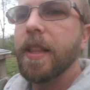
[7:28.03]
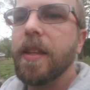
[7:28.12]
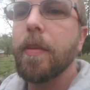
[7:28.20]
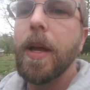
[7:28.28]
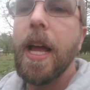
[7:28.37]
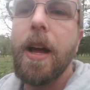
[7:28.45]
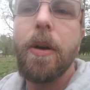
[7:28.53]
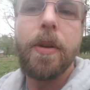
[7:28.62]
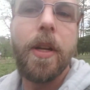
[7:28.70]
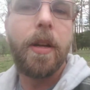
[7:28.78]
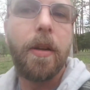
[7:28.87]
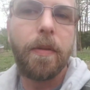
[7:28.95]
them out
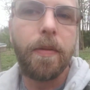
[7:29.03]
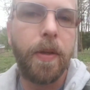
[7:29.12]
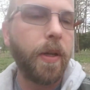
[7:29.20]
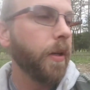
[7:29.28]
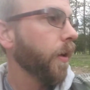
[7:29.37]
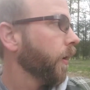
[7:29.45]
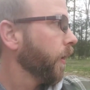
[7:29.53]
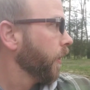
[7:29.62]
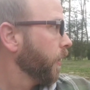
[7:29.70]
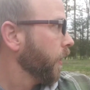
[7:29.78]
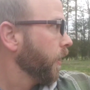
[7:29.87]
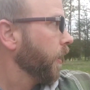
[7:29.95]
of
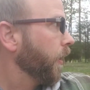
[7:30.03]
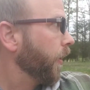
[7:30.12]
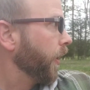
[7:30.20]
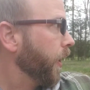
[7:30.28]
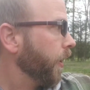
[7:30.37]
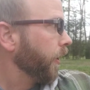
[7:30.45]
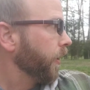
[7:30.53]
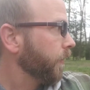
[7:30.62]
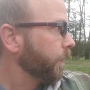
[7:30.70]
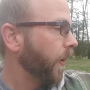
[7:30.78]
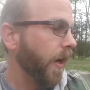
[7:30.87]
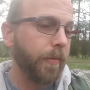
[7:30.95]
their
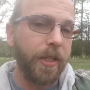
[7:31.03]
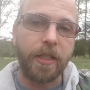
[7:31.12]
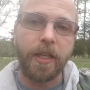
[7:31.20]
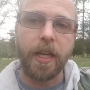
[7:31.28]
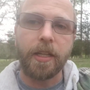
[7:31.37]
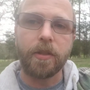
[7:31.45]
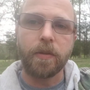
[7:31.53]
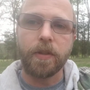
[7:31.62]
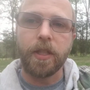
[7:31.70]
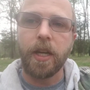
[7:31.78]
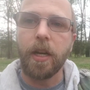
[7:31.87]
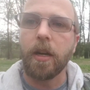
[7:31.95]
confinement cage over
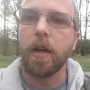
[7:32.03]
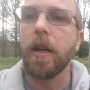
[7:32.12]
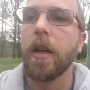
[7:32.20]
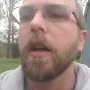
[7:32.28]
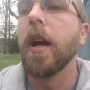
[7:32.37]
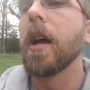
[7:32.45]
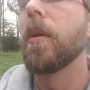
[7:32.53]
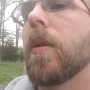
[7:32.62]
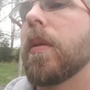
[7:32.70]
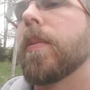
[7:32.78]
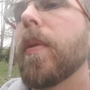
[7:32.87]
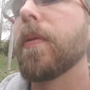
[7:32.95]
there, I
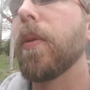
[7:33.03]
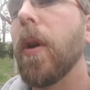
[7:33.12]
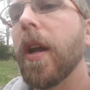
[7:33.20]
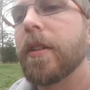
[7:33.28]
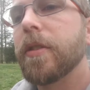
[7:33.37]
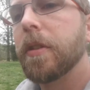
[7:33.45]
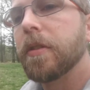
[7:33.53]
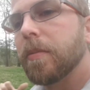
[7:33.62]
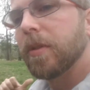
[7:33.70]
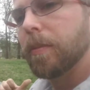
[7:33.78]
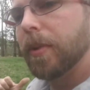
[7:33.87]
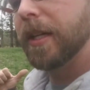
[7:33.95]
will, before I introduce
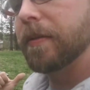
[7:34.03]
them to the big